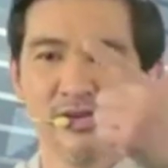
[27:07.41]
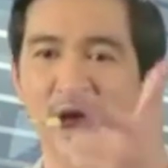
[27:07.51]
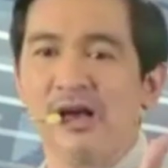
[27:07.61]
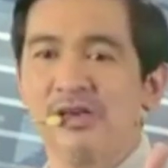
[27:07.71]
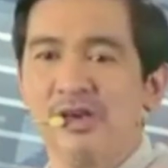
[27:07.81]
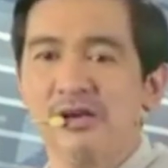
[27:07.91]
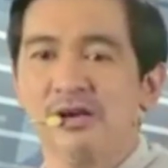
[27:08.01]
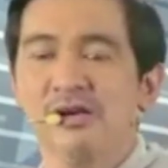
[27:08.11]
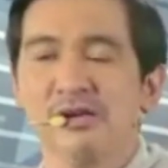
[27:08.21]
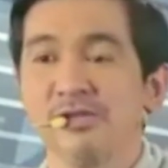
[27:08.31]
Chuck
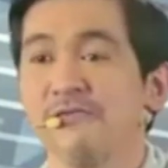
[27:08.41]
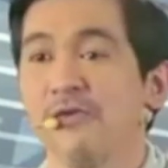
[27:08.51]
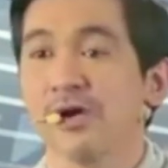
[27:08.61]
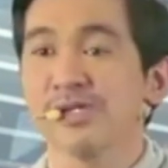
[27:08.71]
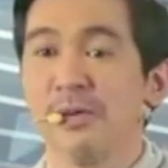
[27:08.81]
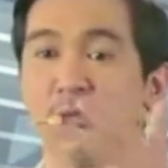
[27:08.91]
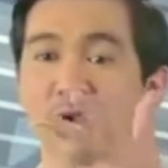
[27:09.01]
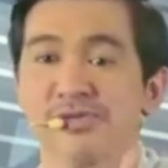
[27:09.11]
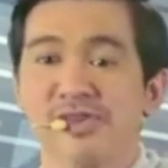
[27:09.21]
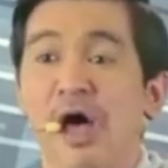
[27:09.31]
Yeager, and of course, Sam Walton.